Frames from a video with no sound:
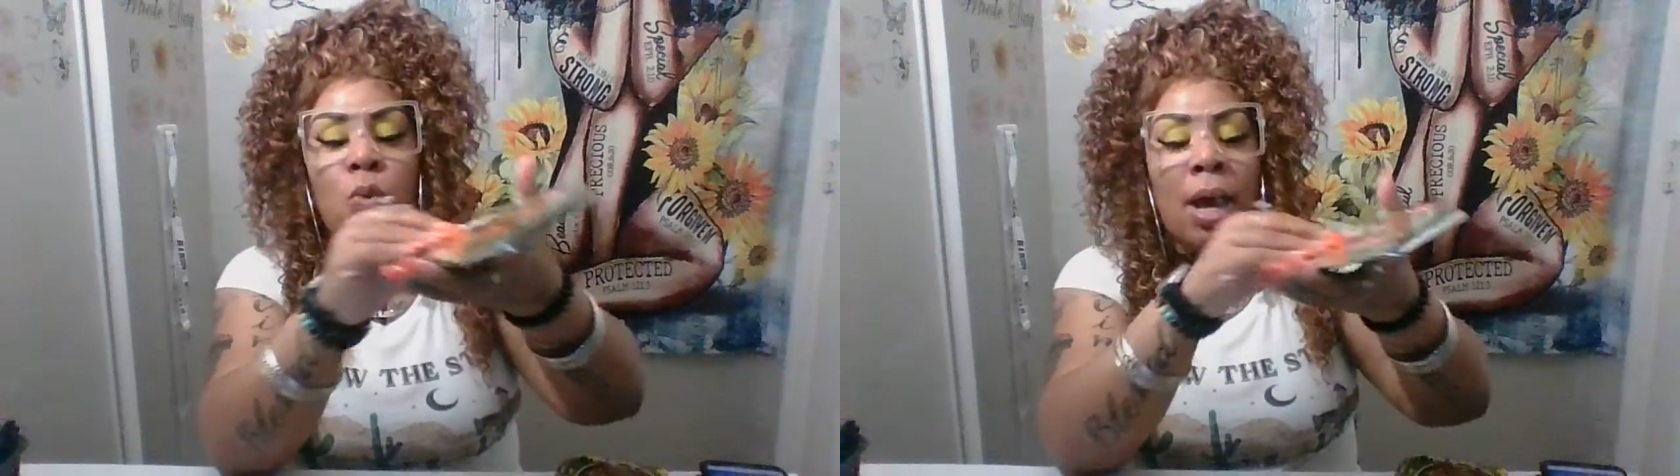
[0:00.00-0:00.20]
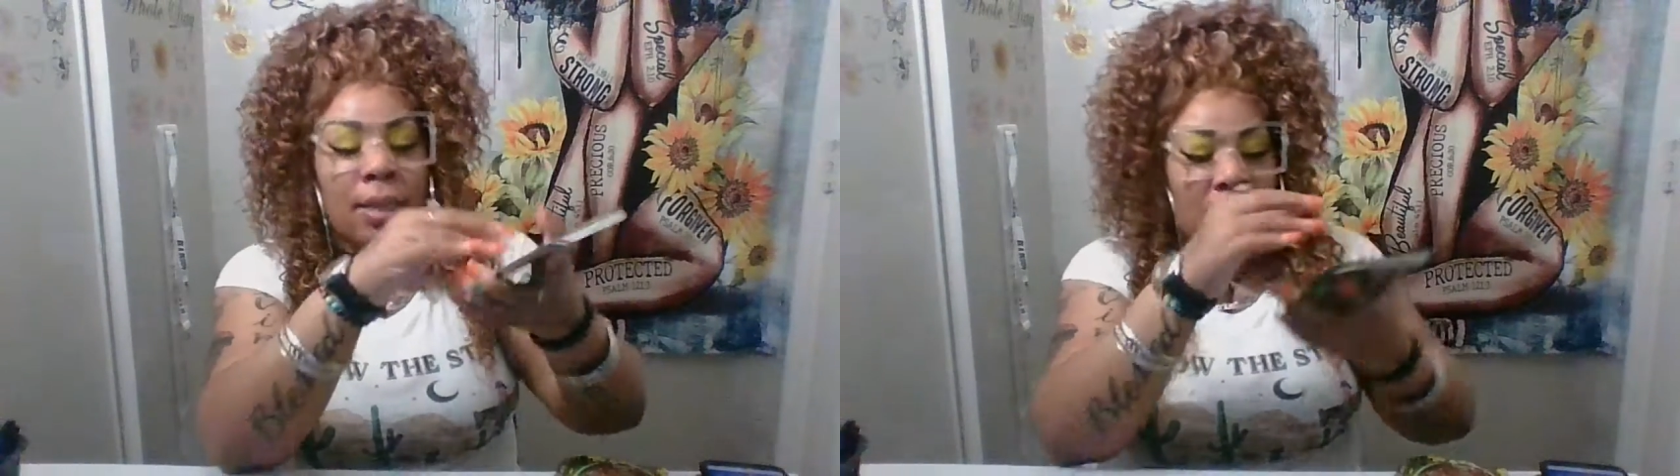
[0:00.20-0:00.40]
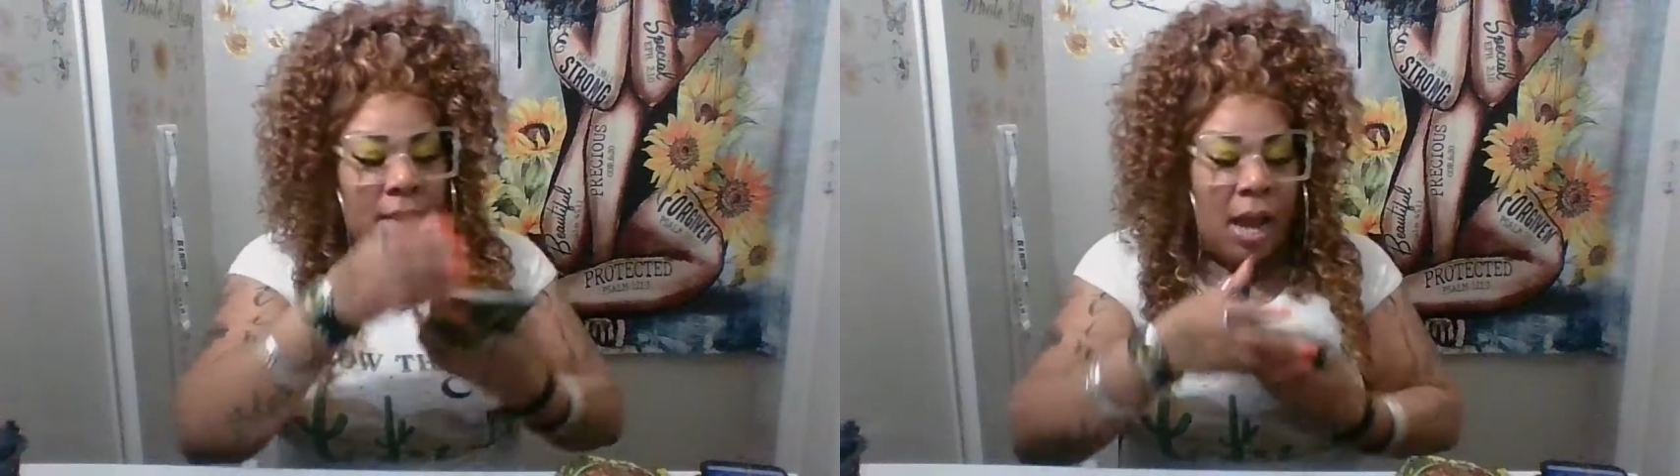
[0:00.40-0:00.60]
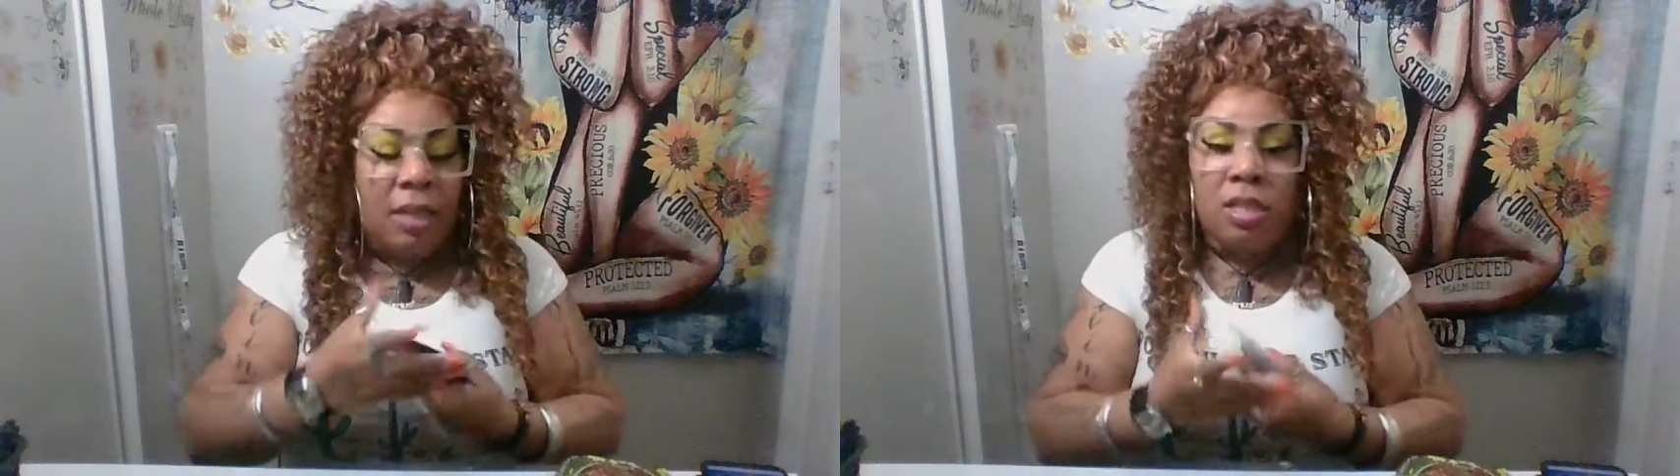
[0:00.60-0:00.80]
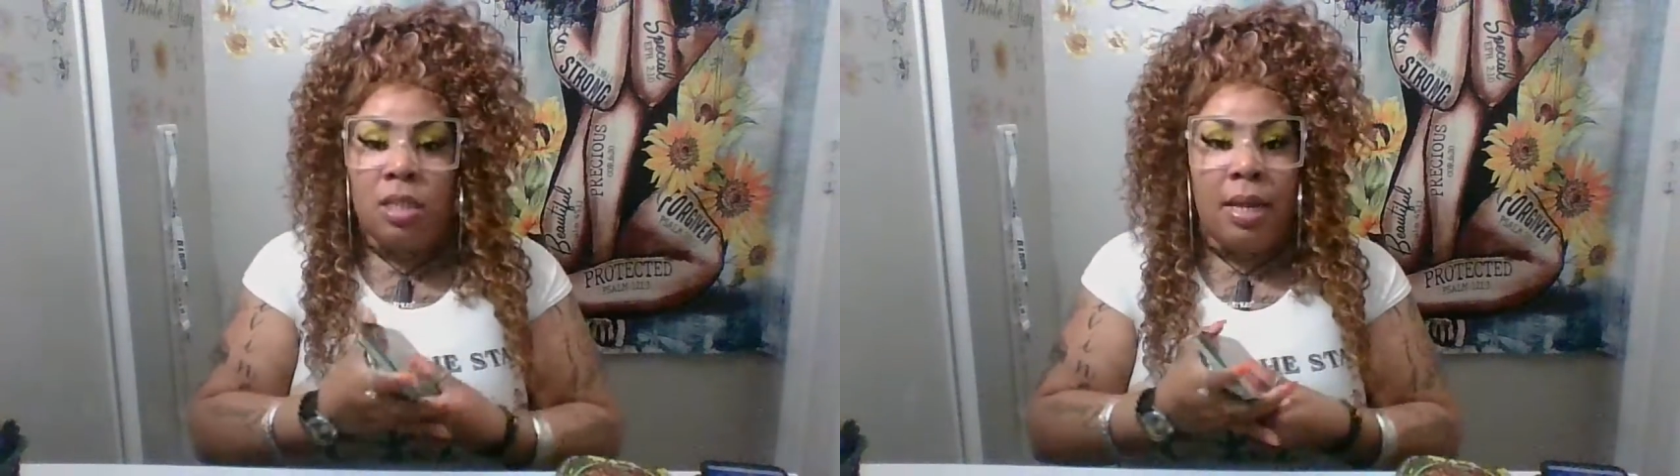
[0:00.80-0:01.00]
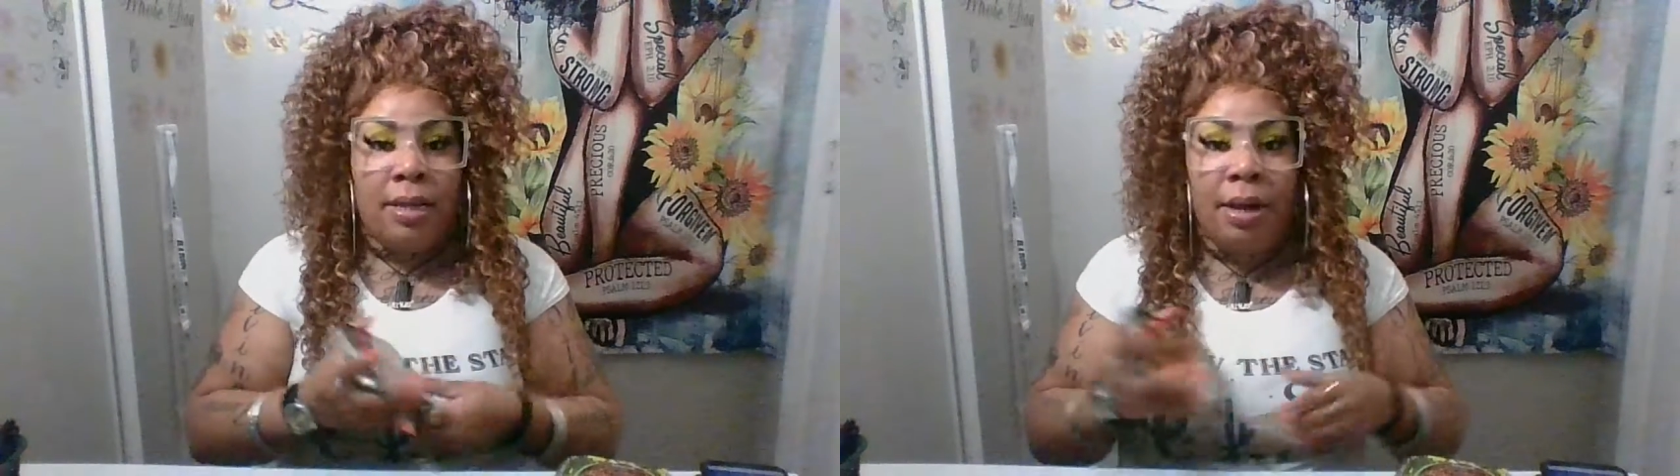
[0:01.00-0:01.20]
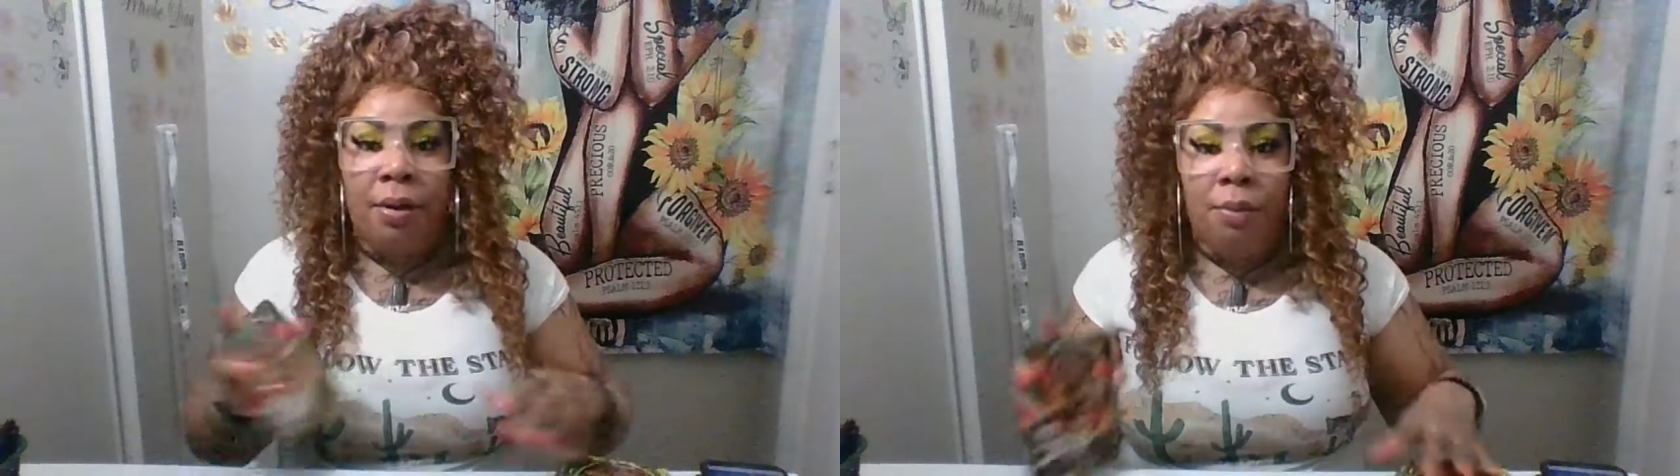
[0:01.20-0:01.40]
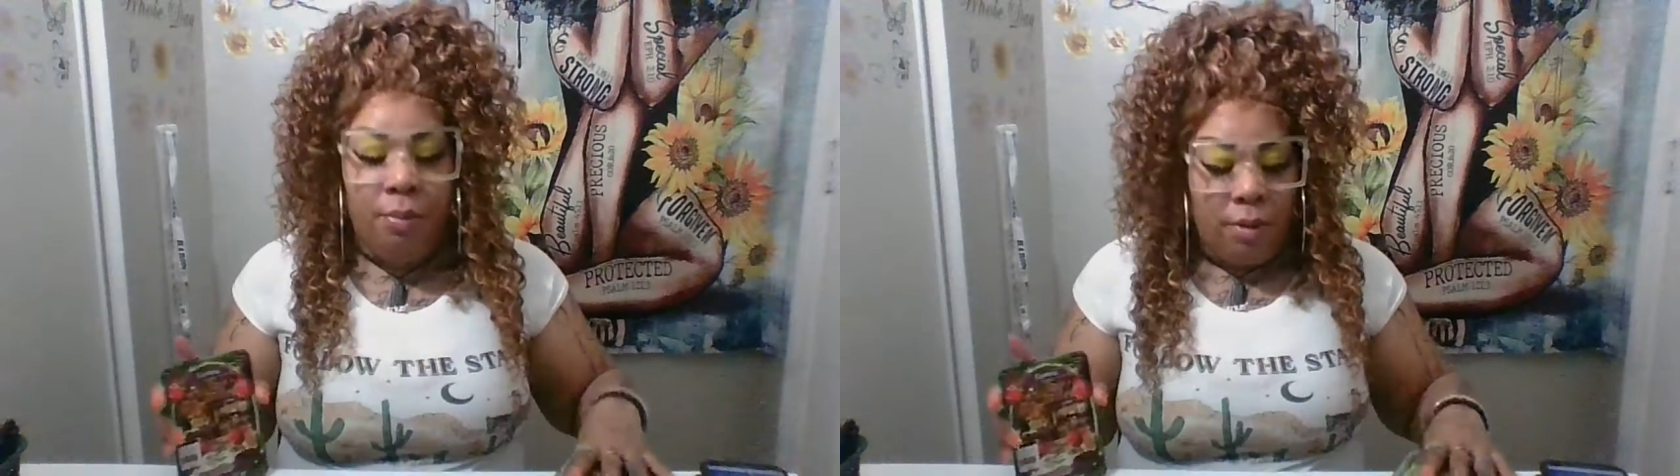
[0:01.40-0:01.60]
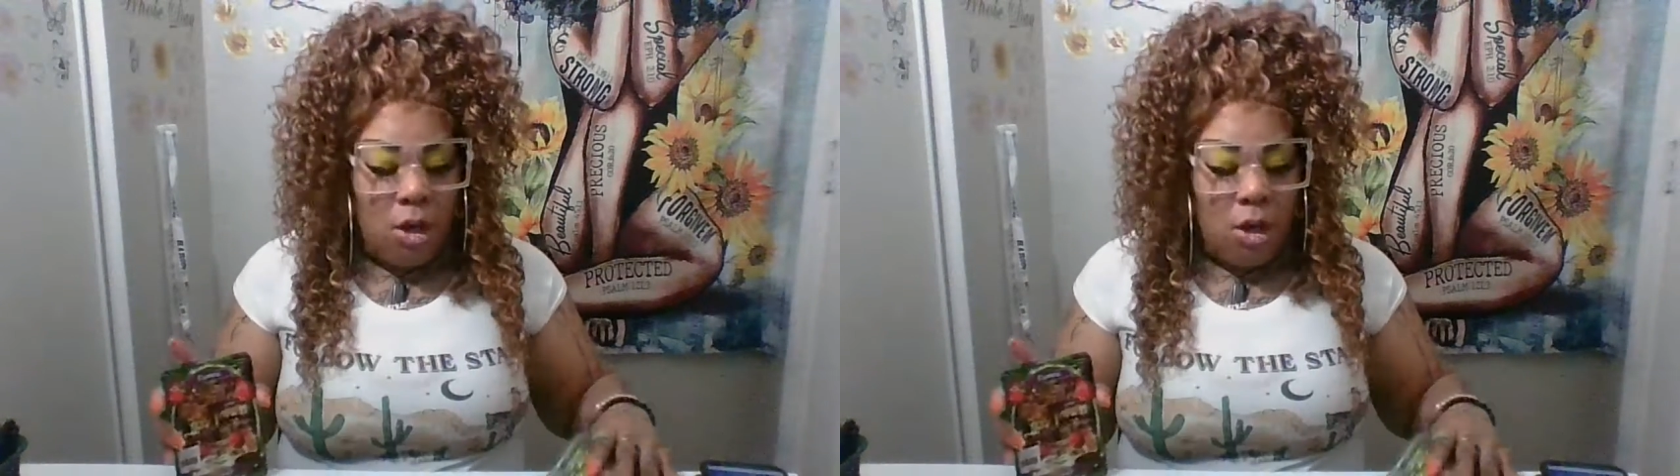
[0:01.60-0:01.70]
you got the knowledge and they don't.